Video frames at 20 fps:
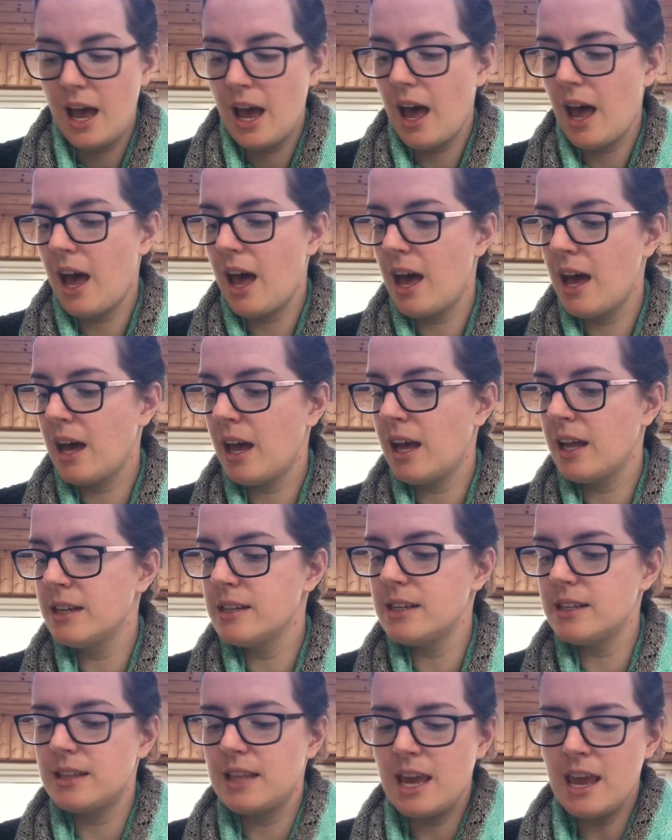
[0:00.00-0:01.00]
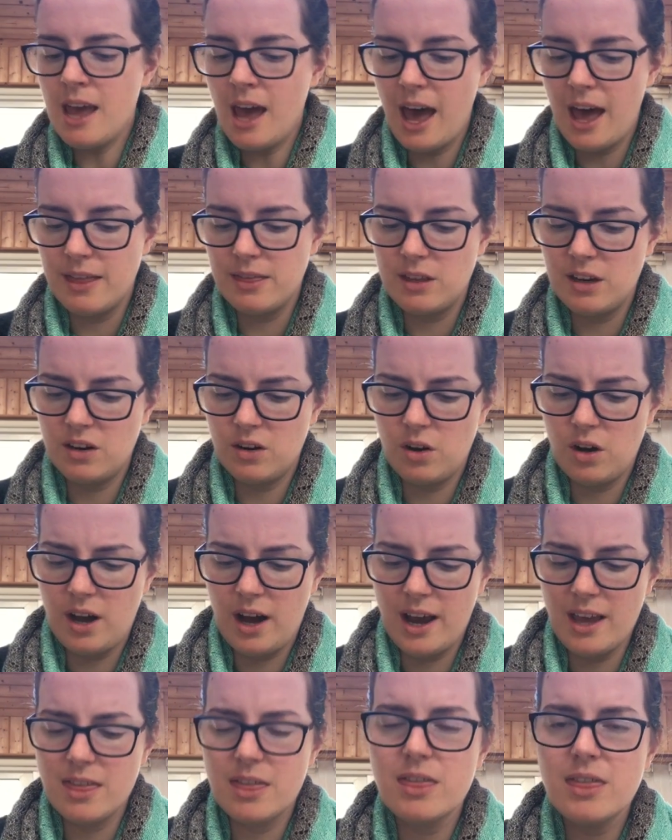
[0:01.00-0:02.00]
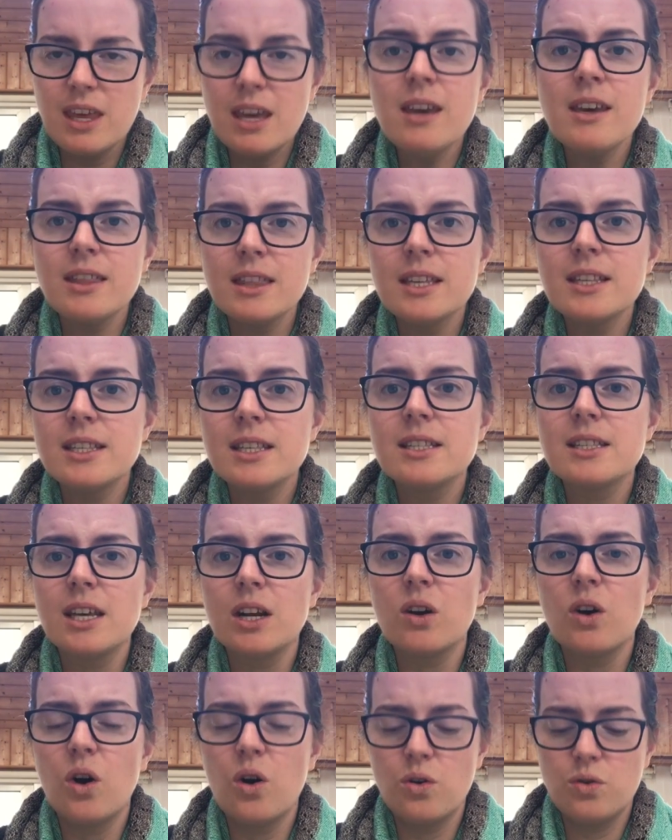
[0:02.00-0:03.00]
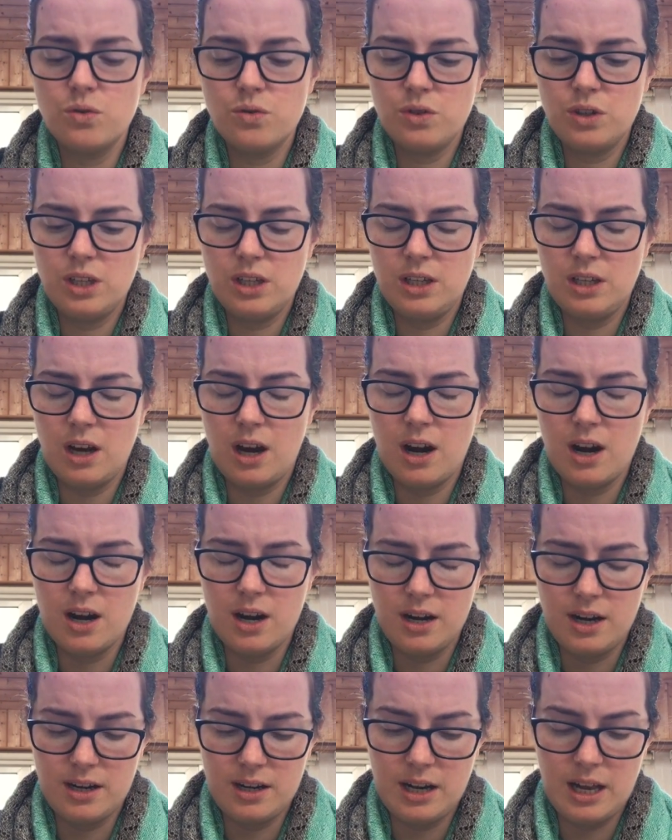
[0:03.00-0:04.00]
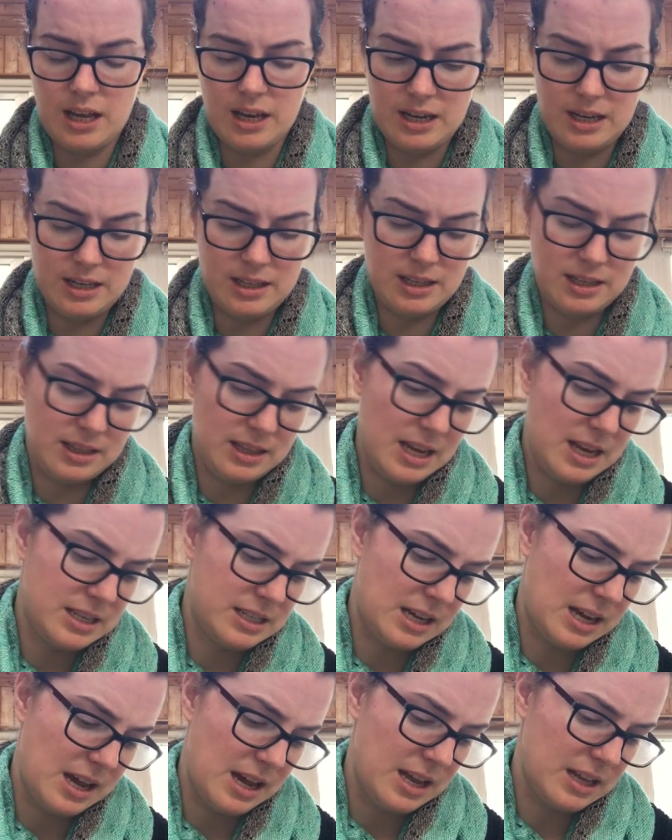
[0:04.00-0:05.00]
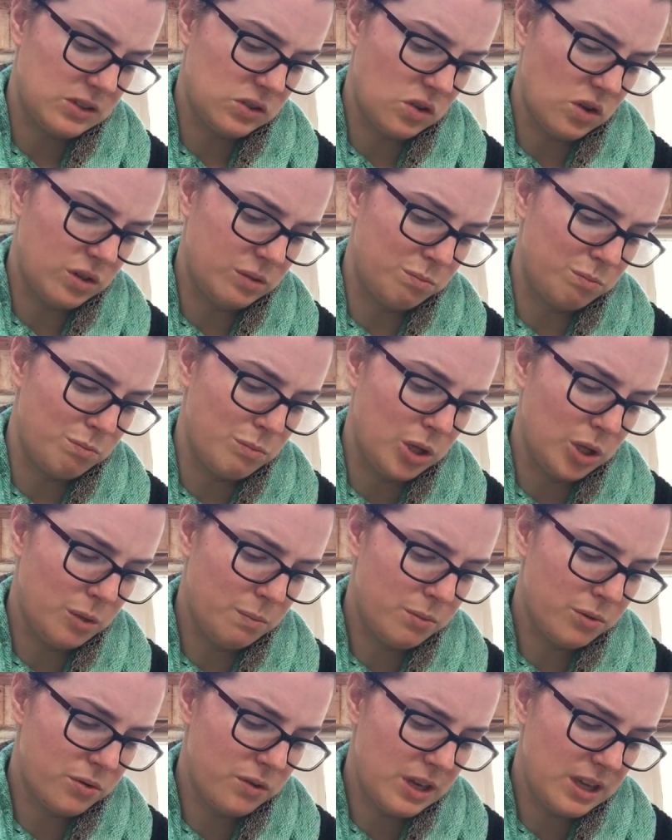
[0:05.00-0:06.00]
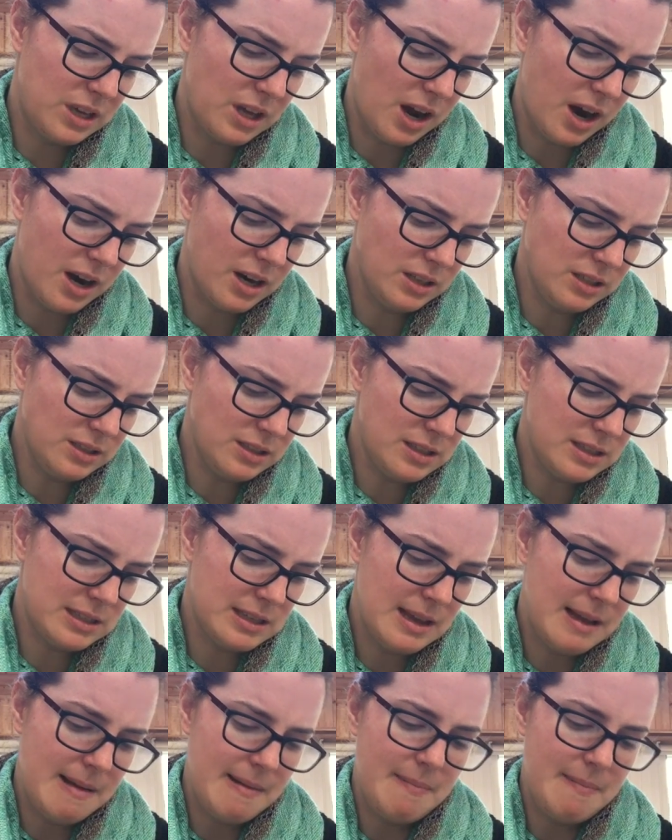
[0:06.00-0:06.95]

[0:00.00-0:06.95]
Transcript: And they had their, I think this is their own yarn line that they dye. It's called Mulberry Yarns.